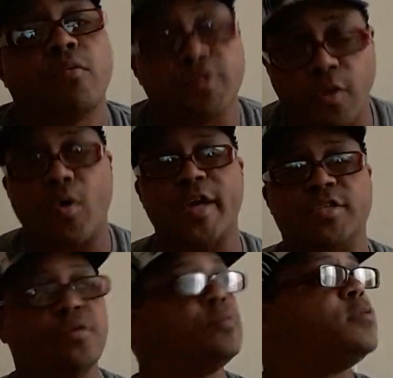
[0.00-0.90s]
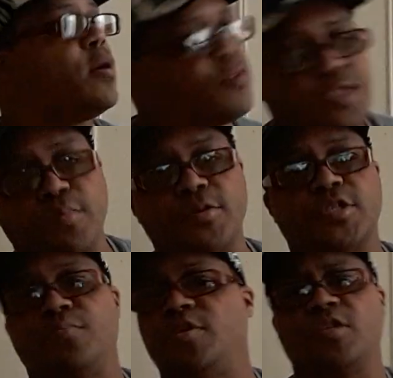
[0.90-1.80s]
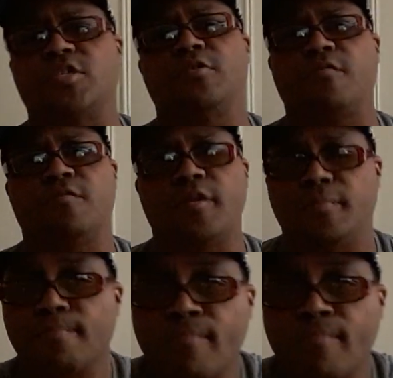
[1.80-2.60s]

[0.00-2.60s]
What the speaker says: with a white dude that was supposed to be just her friend.